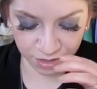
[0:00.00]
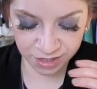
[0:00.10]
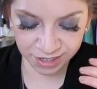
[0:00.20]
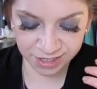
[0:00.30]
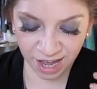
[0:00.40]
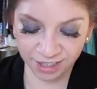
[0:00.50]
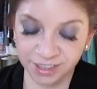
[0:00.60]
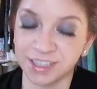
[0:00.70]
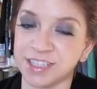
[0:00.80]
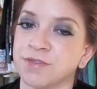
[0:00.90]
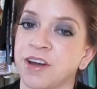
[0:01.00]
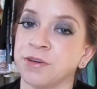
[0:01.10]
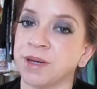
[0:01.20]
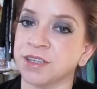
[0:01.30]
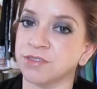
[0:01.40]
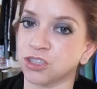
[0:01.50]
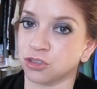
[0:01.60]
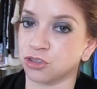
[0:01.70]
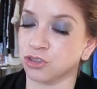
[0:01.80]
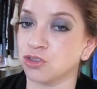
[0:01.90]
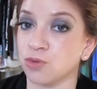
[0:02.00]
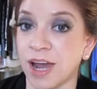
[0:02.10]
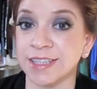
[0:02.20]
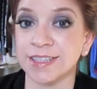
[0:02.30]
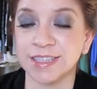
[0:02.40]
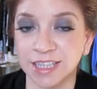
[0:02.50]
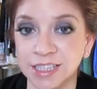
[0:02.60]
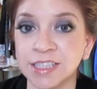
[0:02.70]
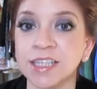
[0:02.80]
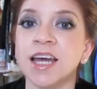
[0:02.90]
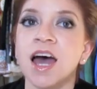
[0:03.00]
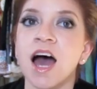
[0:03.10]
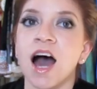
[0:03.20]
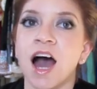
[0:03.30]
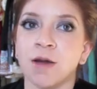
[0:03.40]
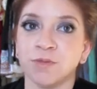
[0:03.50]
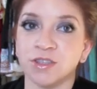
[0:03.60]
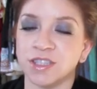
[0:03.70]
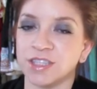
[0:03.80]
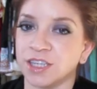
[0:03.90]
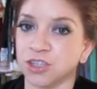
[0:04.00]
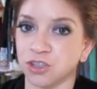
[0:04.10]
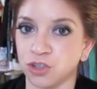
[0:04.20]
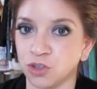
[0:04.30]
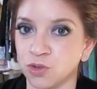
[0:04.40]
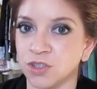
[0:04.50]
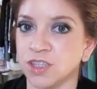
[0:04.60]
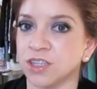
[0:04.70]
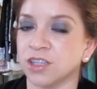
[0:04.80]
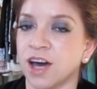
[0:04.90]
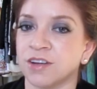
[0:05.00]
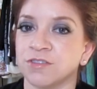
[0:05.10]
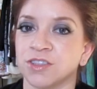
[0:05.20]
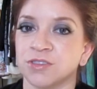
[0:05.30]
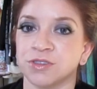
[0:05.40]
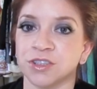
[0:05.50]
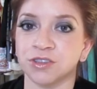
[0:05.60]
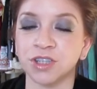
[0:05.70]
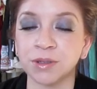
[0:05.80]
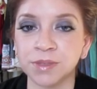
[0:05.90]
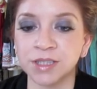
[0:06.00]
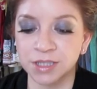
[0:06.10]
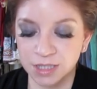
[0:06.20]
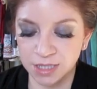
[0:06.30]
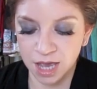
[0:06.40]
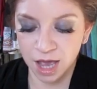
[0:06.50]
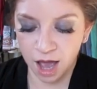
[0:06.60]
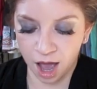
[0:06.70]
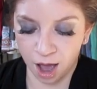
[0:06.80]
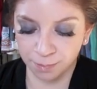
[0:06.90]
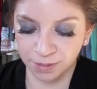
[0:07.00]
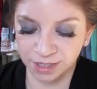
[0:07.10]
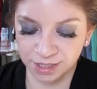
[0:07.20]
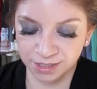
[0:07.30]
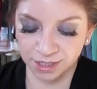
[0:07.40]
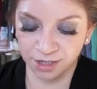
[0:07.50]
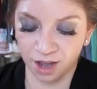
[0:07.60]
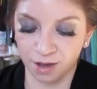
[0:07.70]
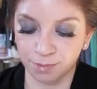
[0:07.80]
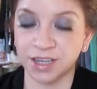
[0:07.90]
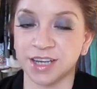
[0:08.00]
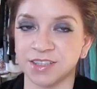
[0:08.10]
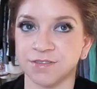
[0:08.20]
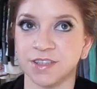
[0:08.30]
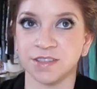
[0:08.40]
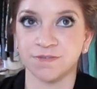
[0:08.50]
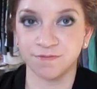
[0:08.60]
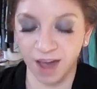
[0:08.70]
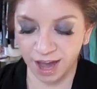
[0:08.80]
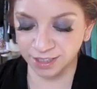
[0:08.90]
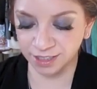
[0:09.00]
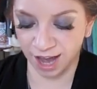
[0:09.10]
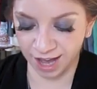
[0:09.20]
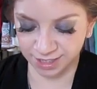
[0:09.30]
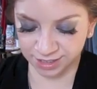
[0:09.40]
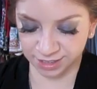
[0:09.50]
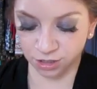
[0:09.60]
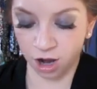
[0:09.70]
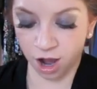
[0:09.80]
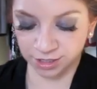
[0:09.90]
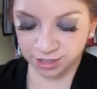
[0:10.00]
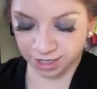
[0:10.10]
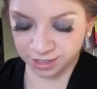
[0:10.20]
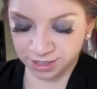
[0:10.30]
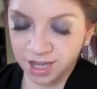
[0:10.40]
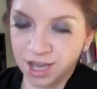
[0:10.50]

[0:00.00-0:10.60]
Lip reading: is that it is very beneficial to dry skin. You see it used in a lot of different treatments because of this fatty acid content,